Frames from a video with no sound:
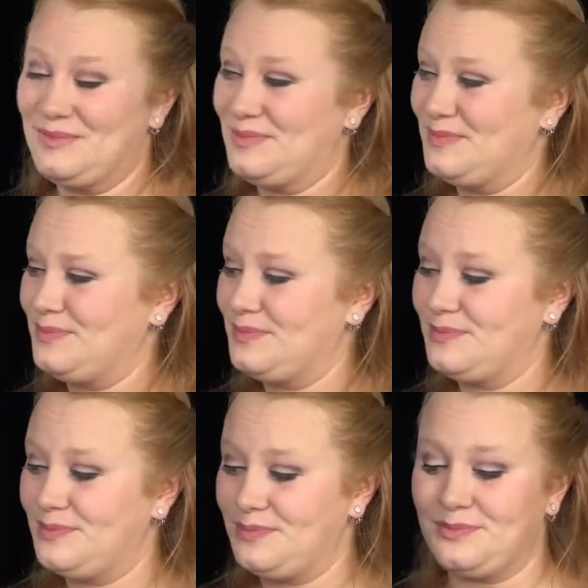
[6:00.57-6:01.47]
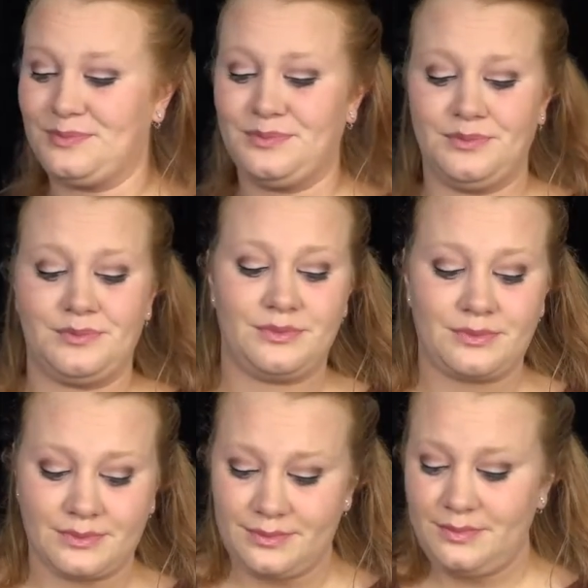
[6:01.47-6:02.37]

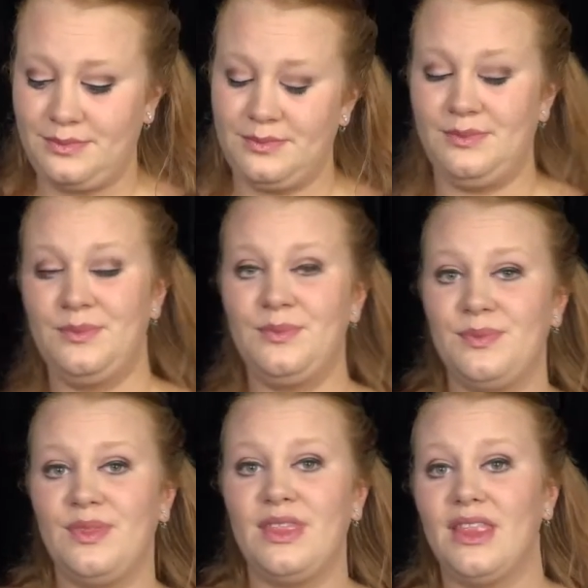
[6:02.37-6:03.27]
(no one is talking)